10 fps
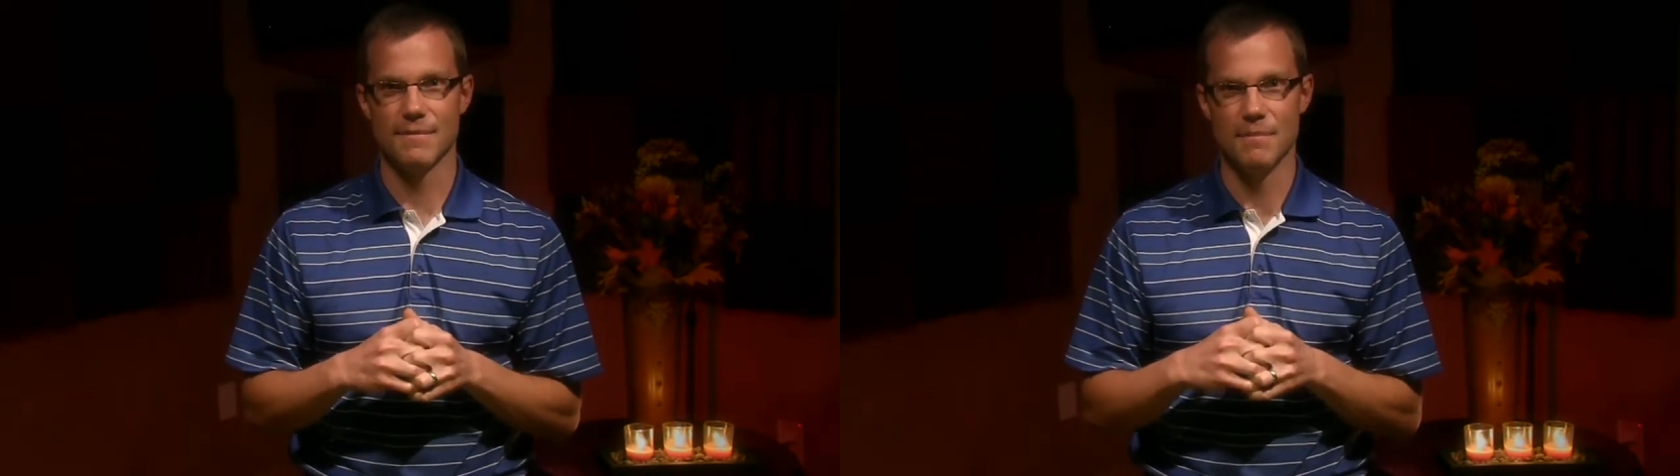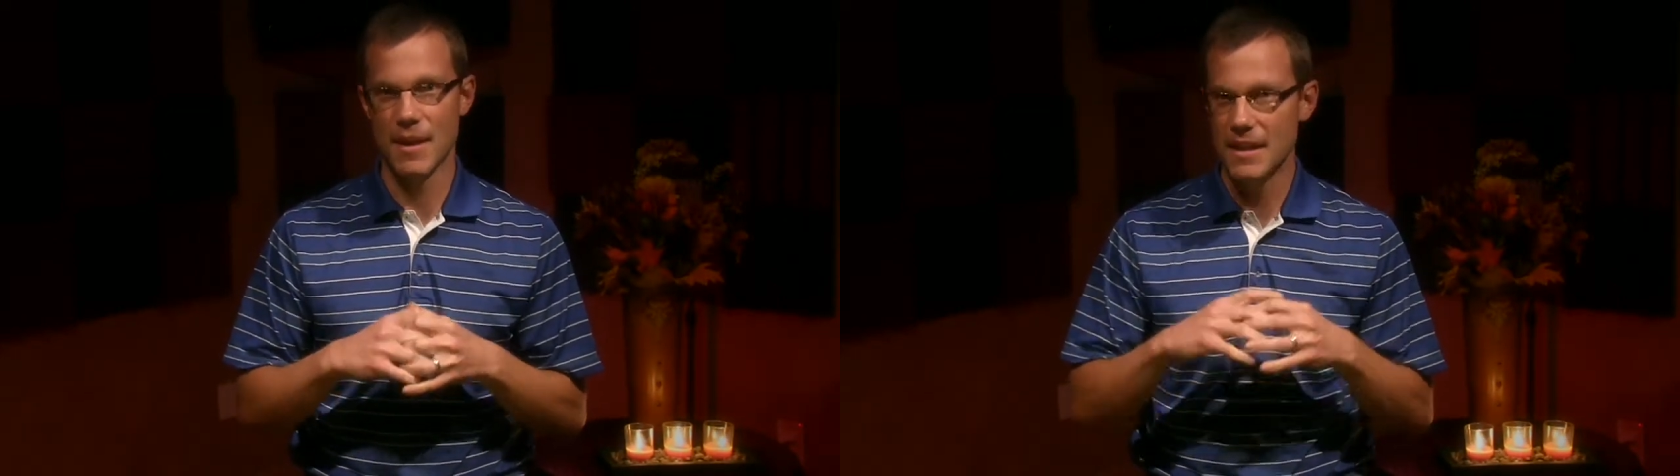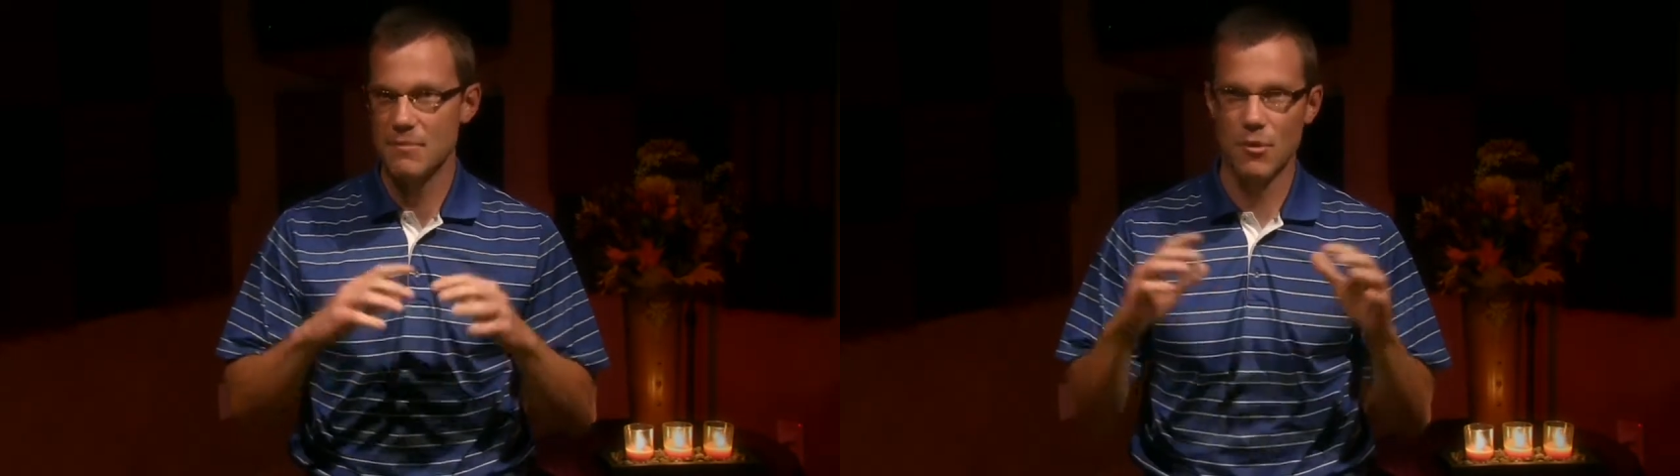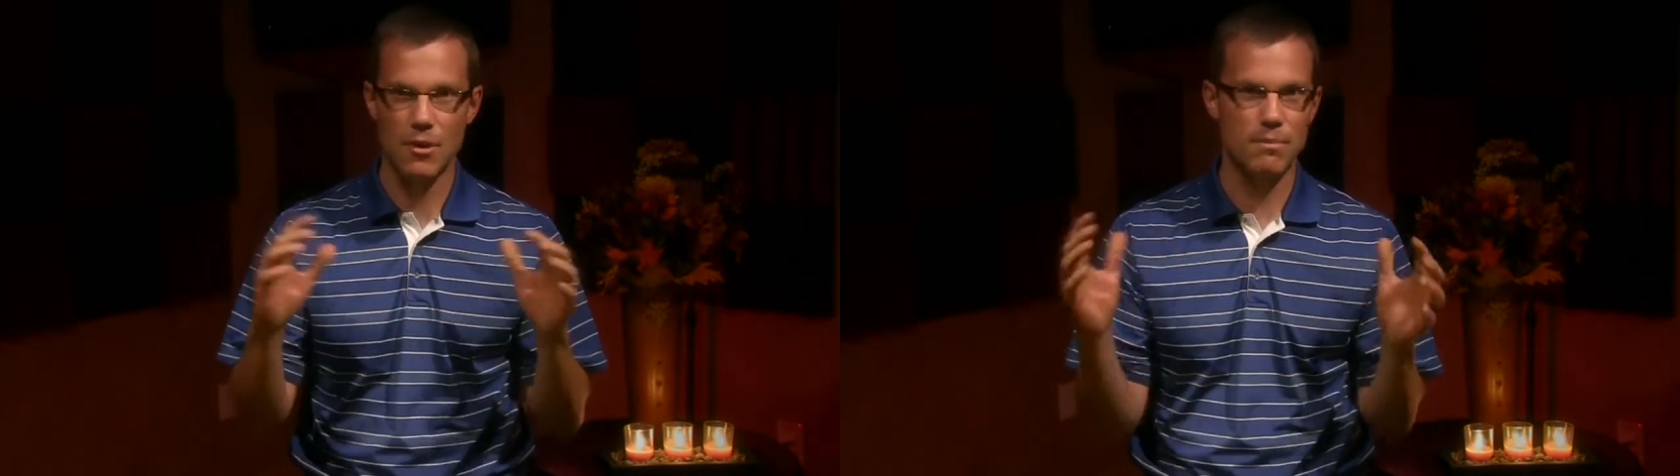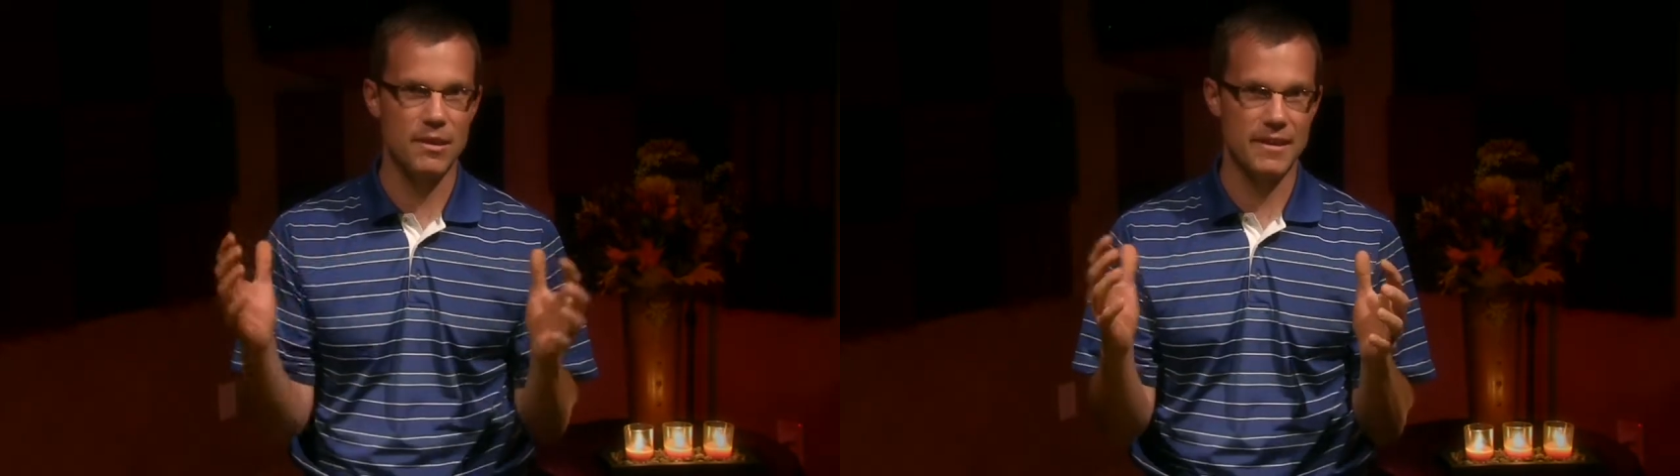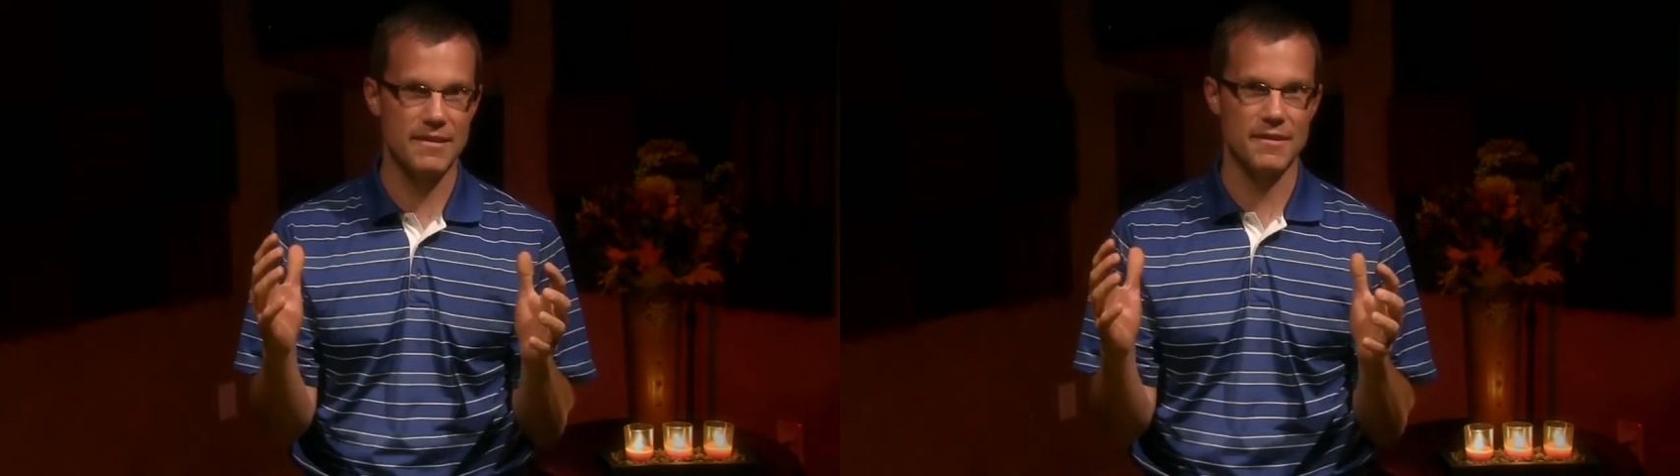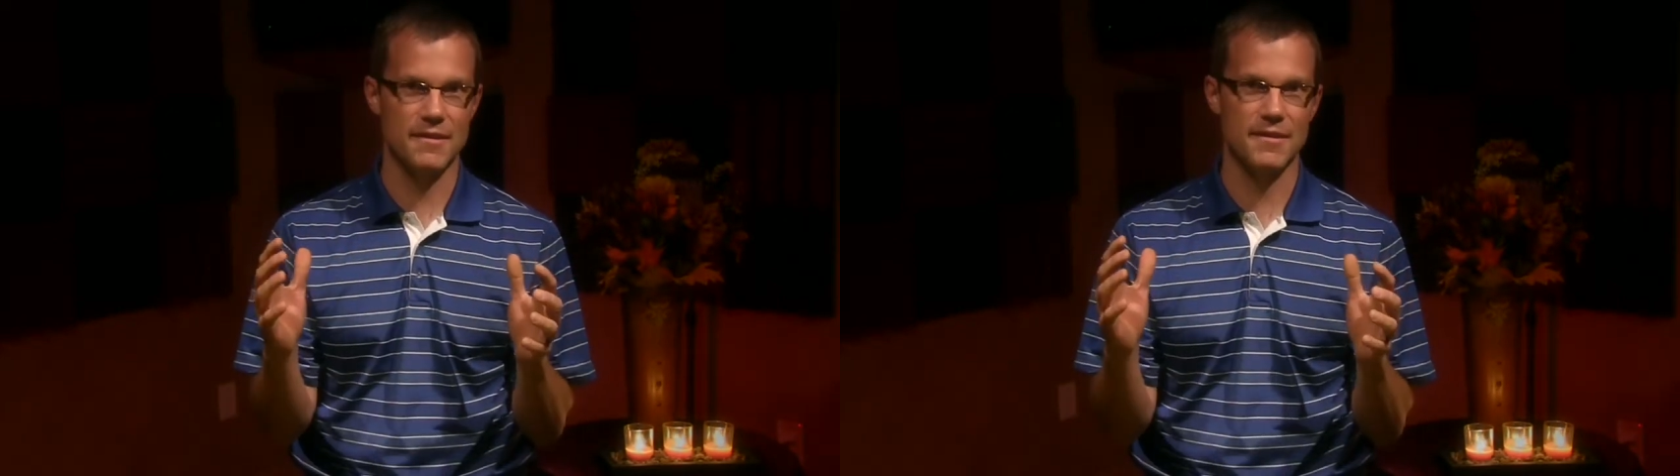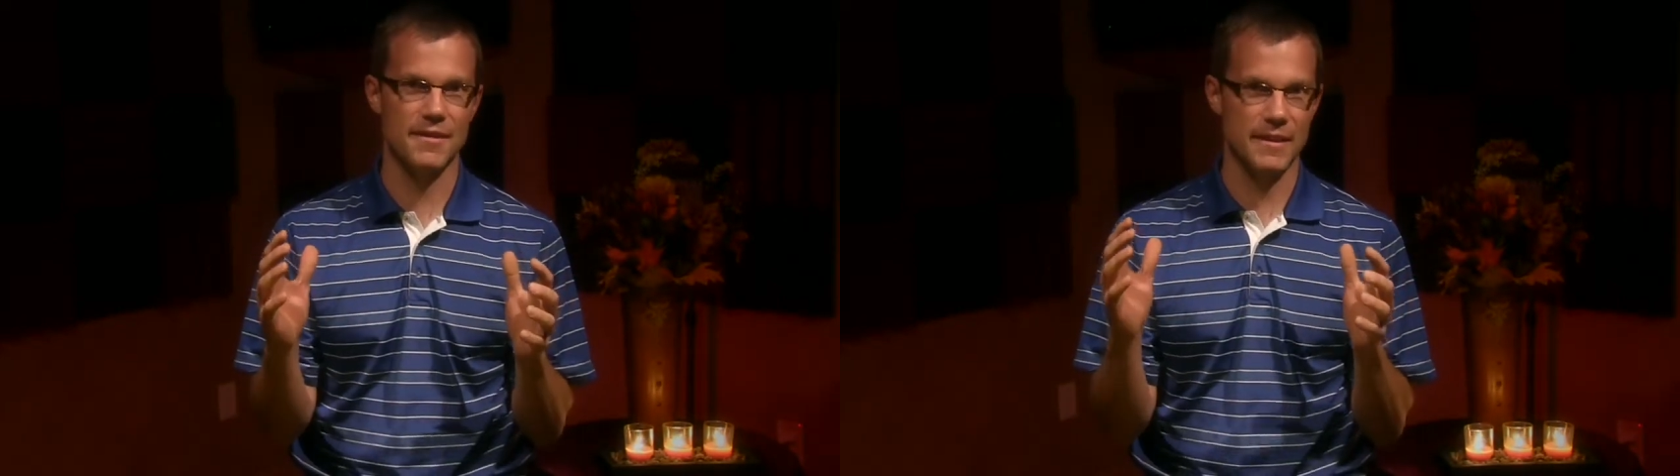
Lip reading: many more places